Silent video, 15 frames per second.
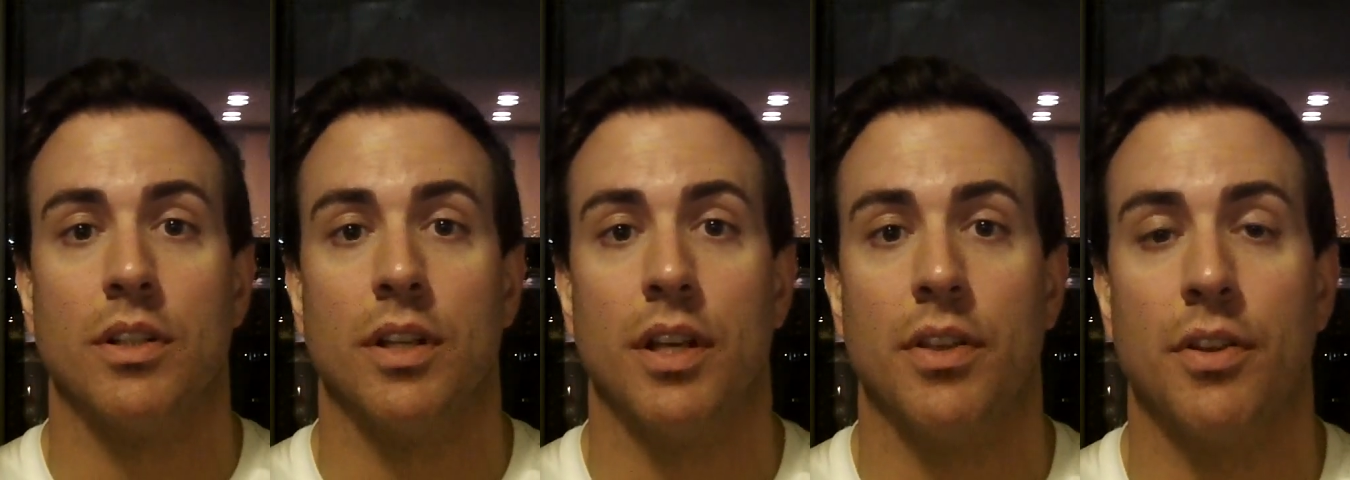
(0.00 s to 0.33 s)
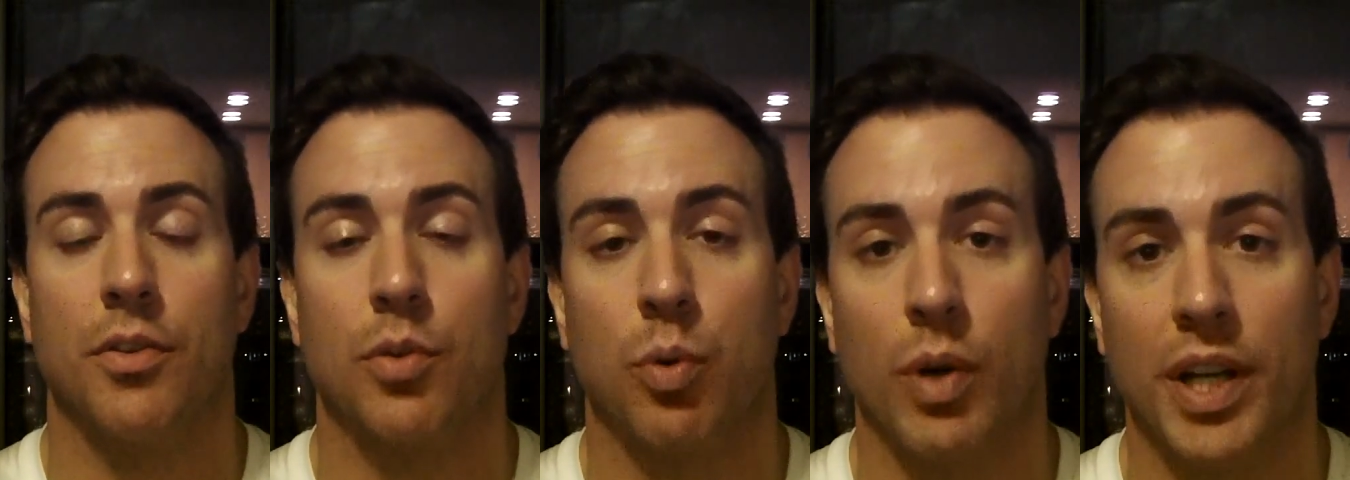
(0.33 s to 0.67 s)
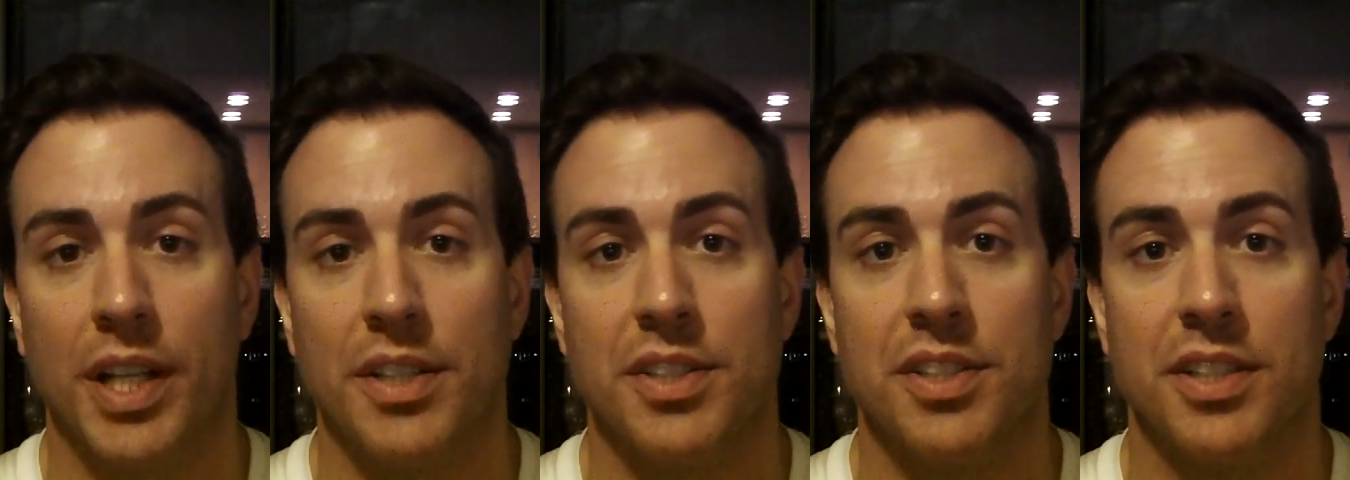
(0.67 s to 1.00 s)
in their
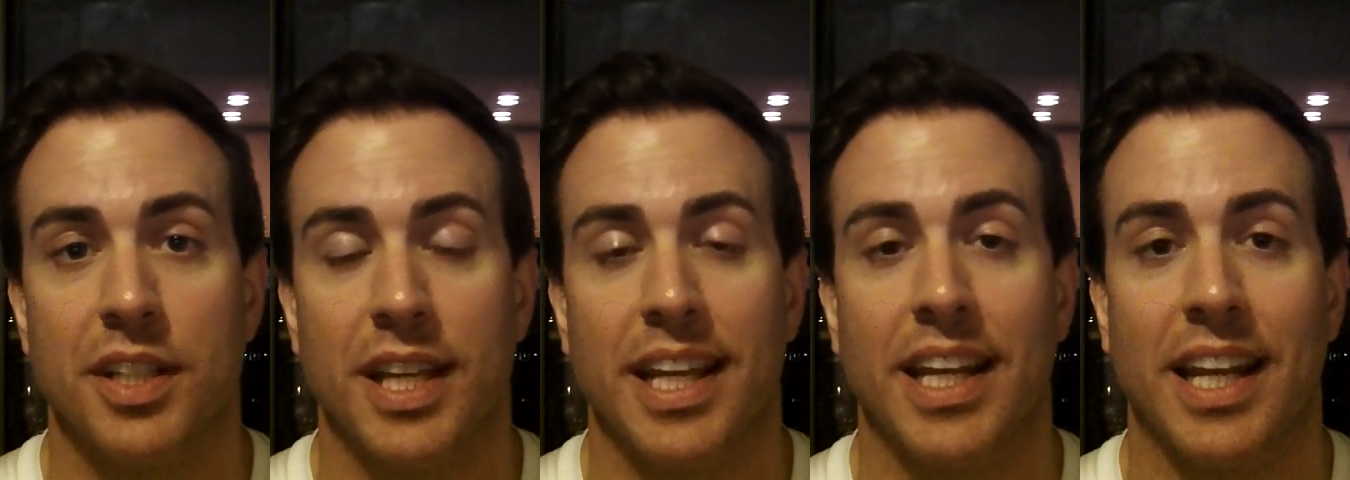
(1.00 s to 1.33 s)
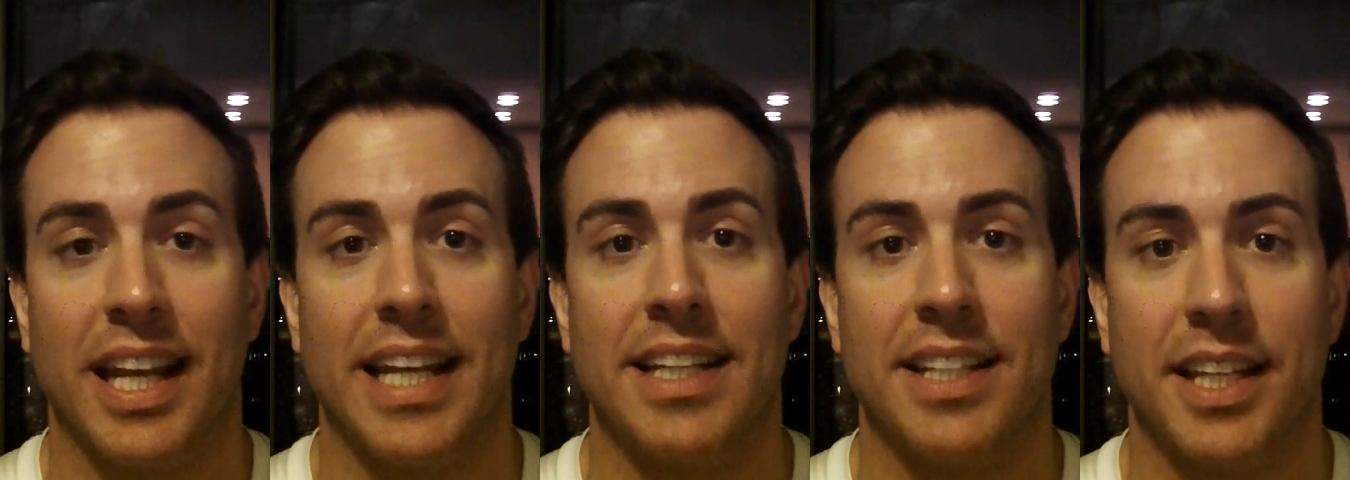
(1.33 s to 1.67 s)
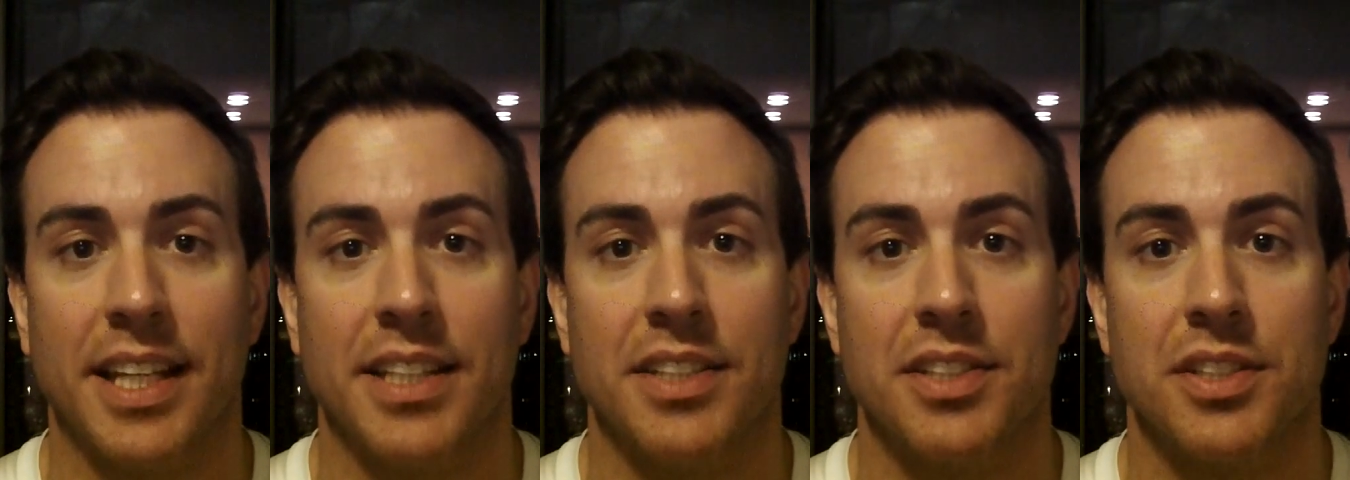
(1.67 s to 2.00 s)
20s and late
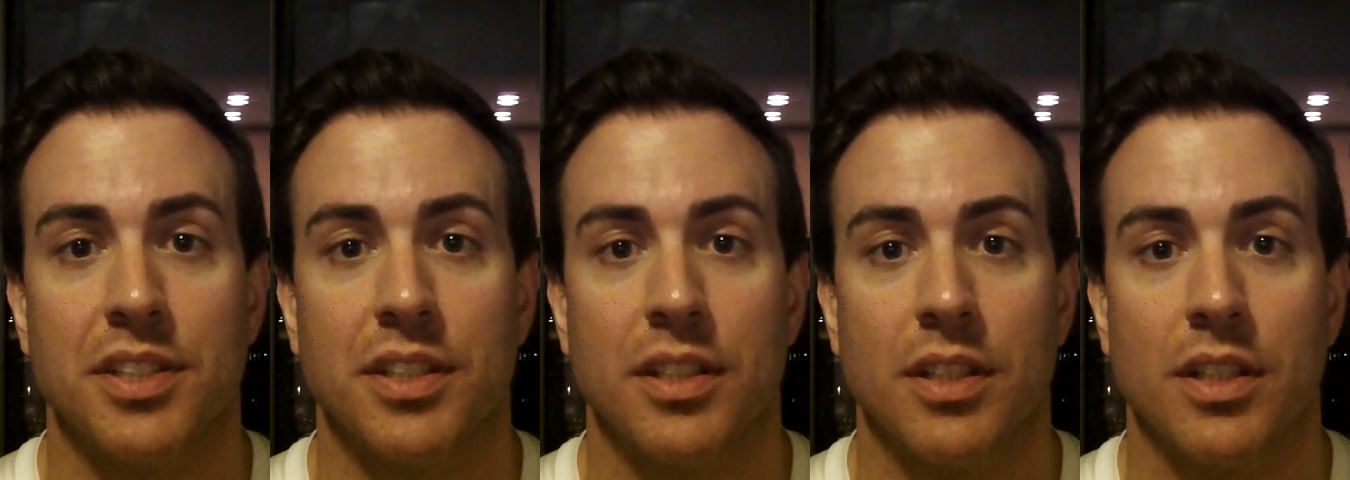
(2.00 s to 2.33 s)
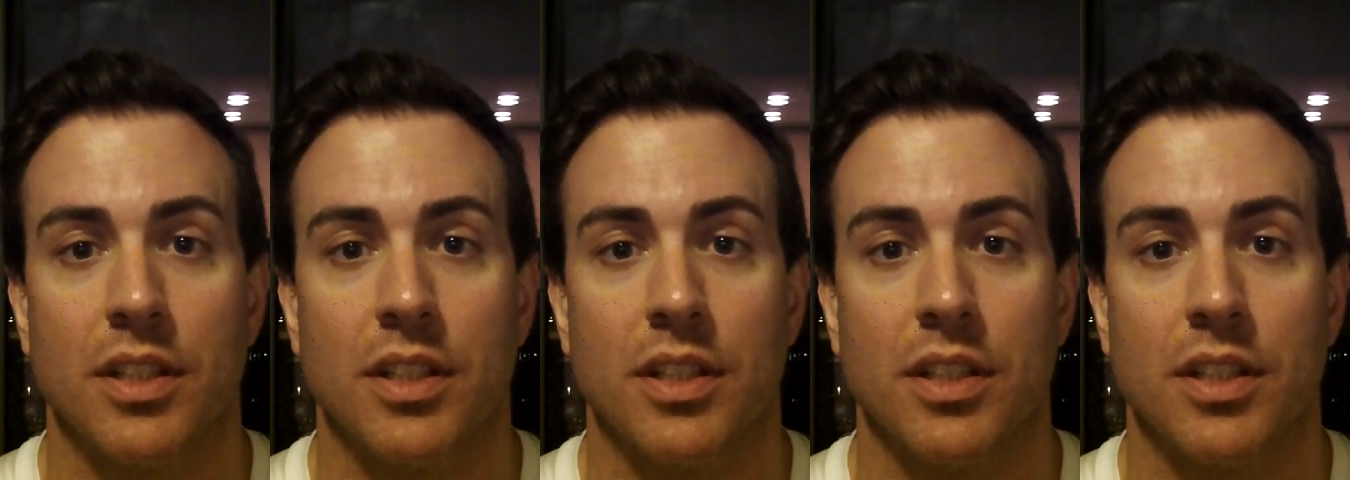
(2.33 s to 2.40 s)
teens.